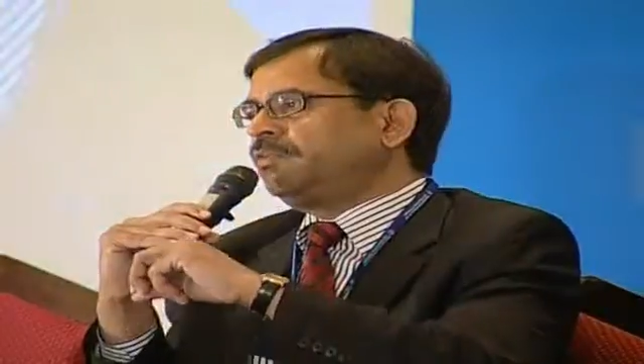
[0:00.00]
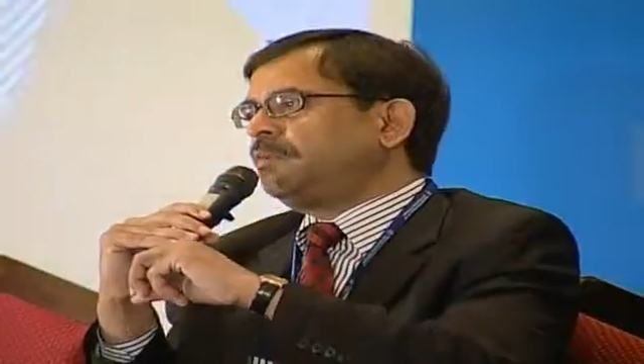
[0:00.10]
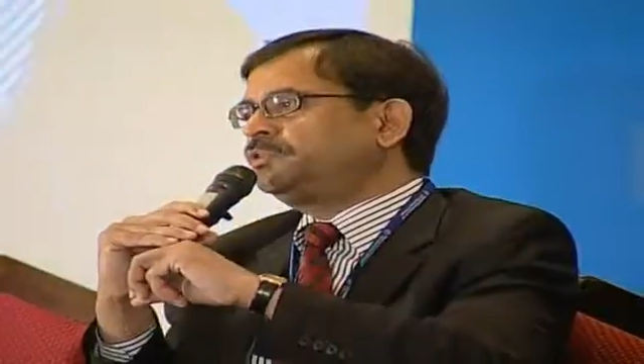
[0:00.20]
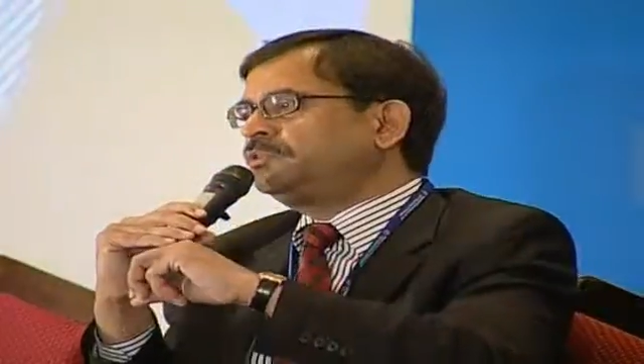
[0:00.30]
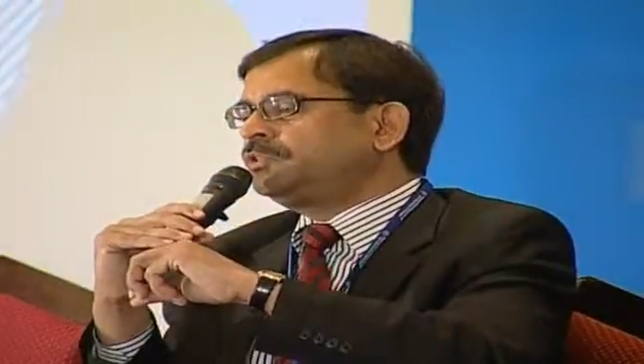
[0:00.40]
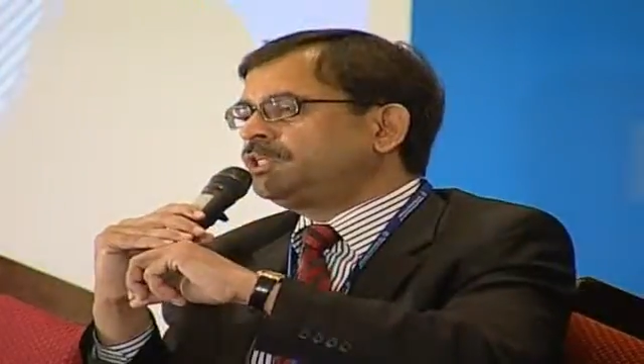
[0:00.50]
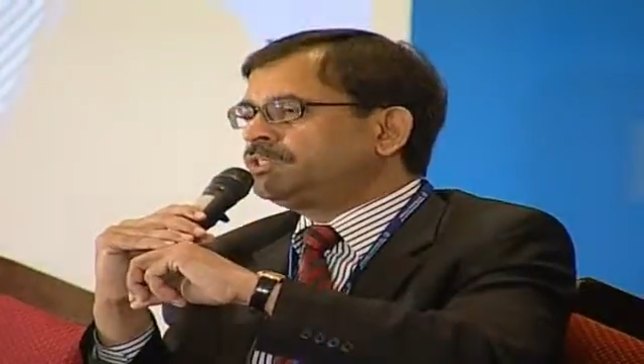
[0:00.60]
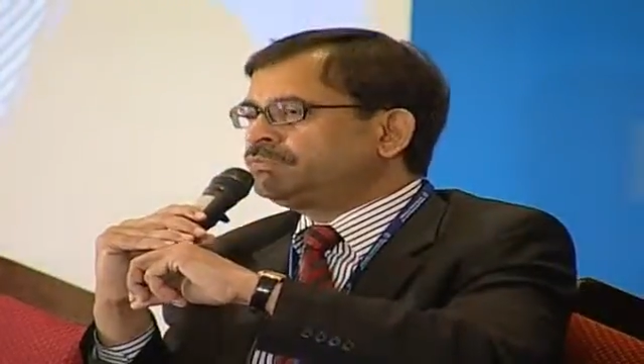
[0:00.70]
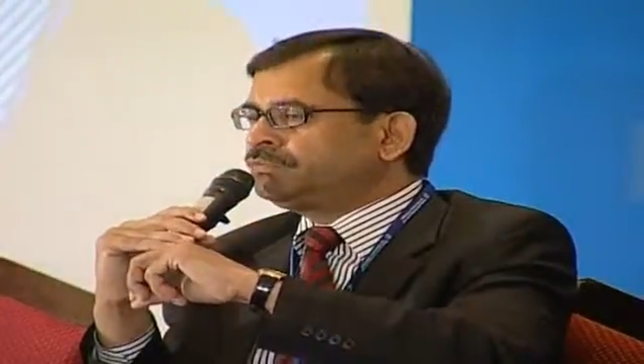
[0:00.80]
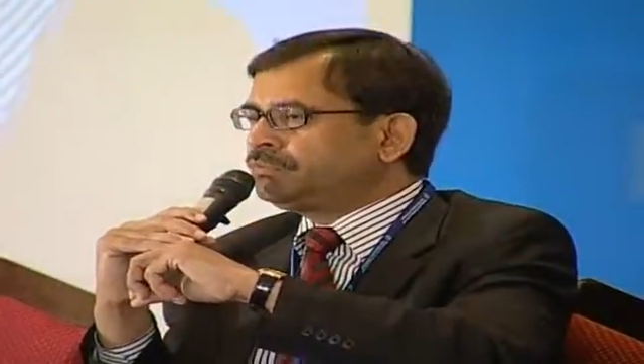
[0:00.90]
of
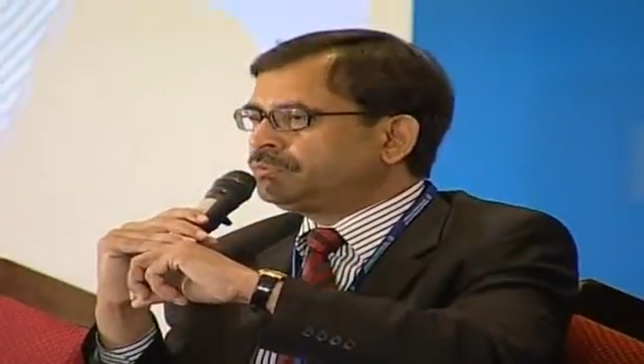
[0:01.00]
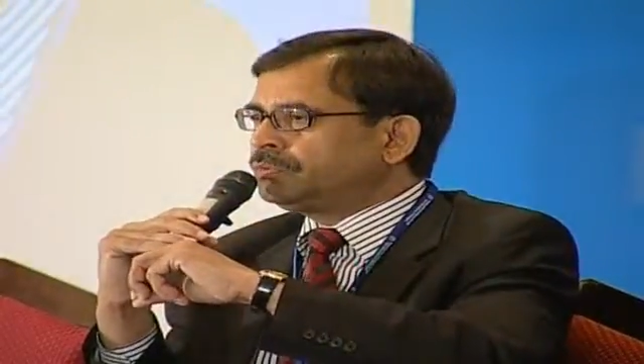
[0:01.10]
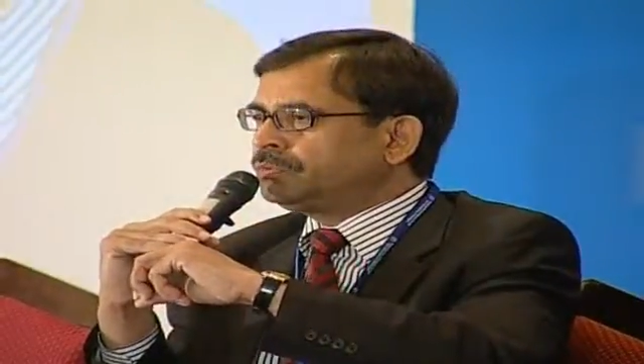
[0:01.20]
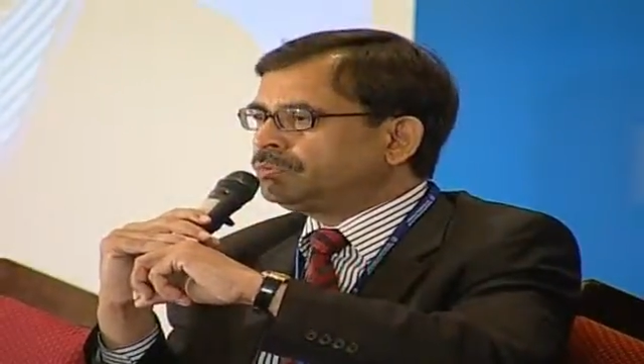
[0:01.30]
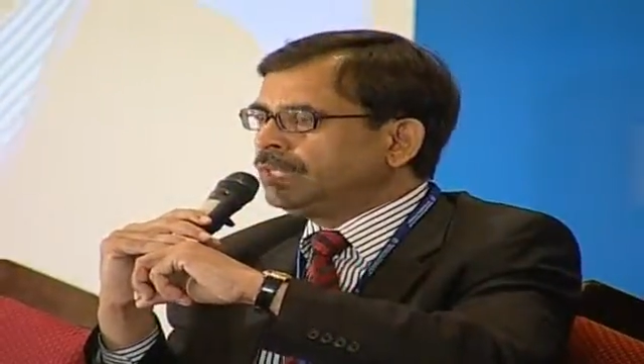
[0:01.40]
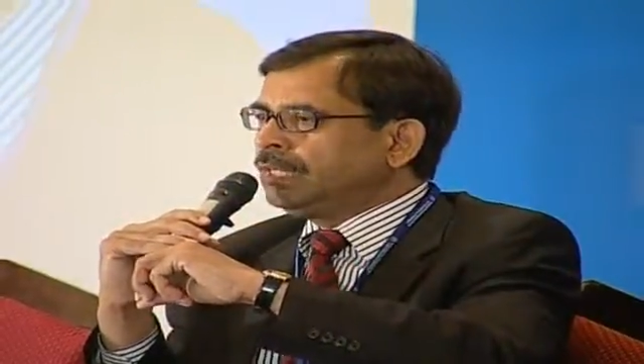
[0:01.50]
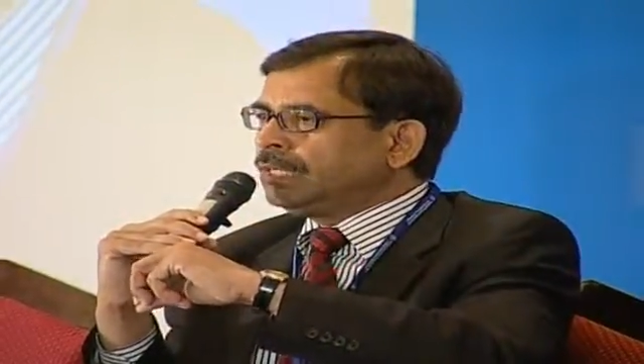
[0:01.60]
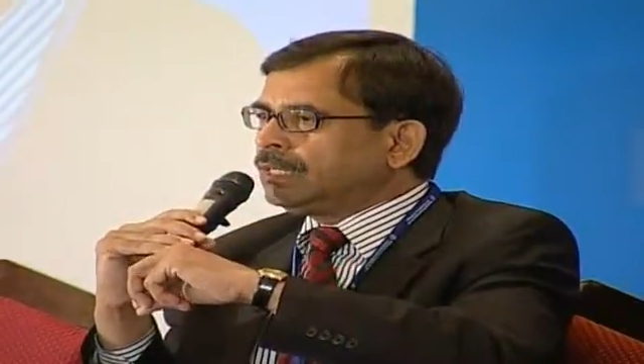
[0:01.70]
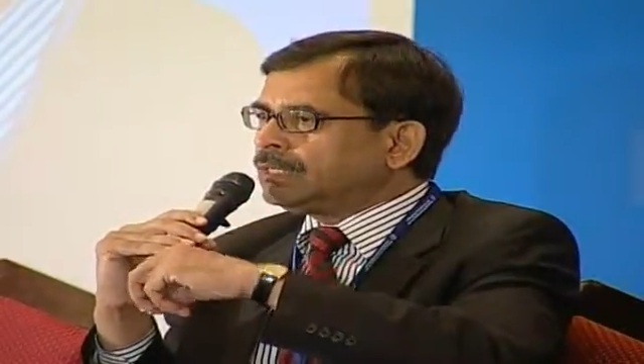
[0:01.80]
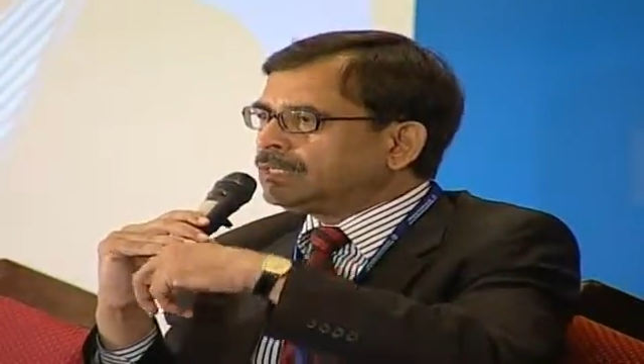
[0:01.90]
opportunities for
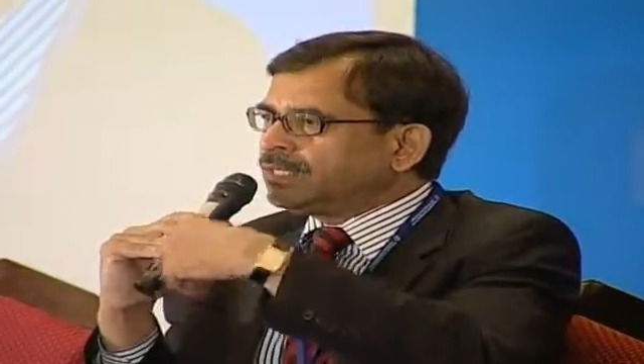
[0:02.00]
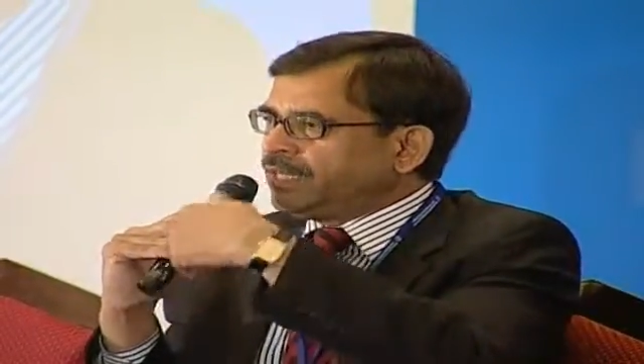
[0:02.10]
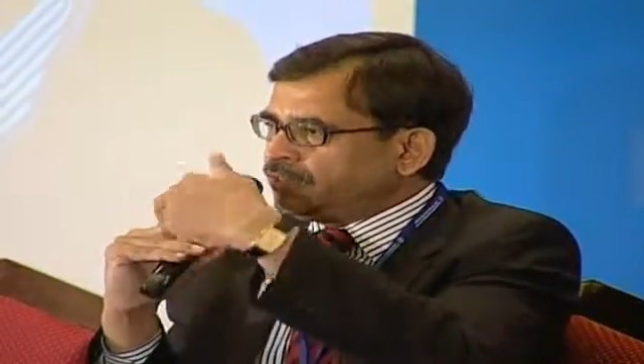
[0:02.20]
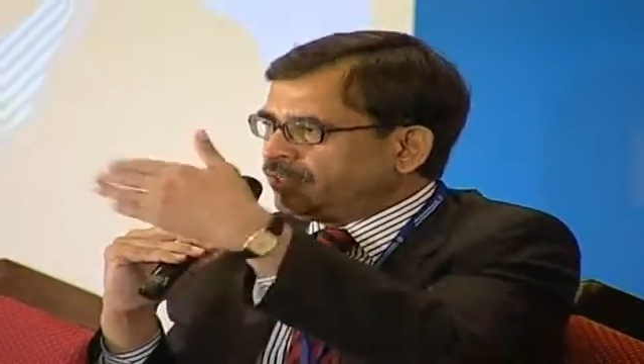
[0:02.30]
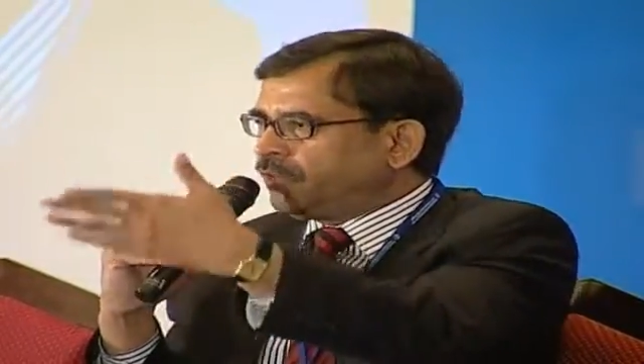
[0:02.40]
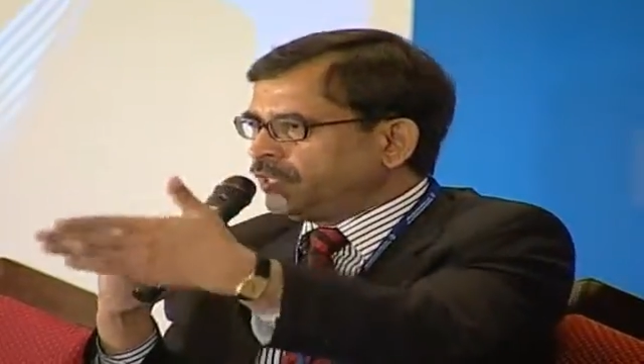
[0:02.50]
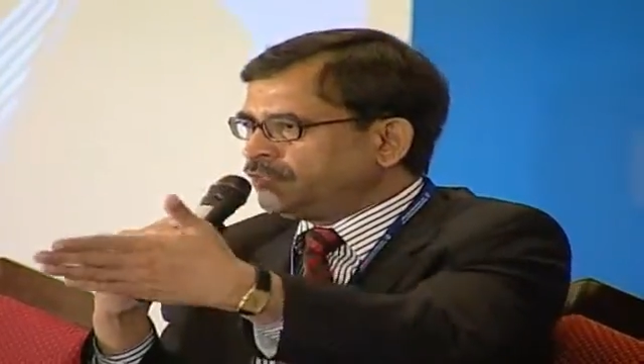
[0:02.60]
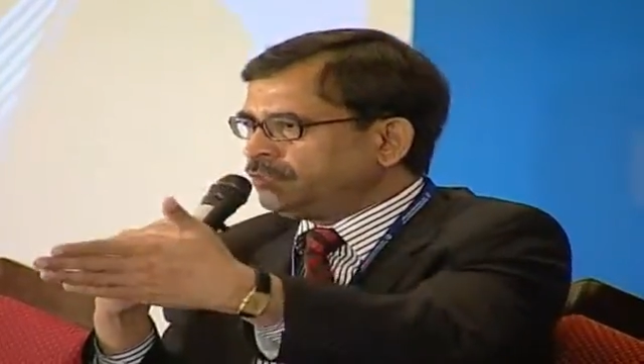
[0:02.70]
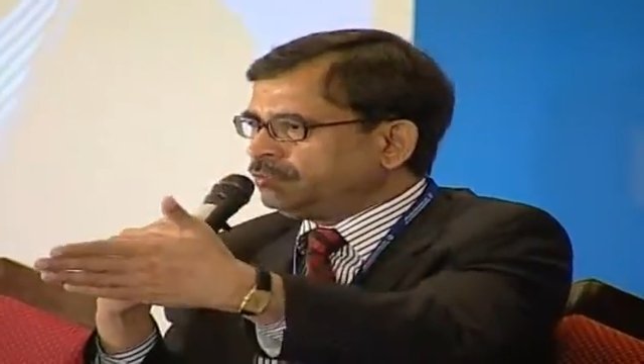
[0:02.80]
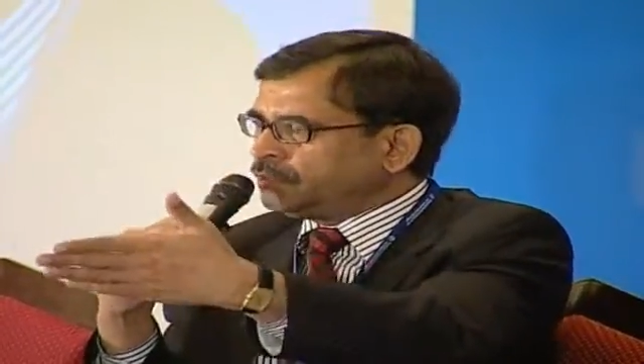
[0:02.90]

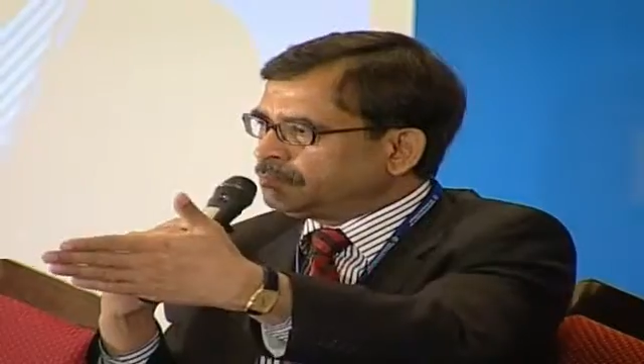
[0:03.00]
integration.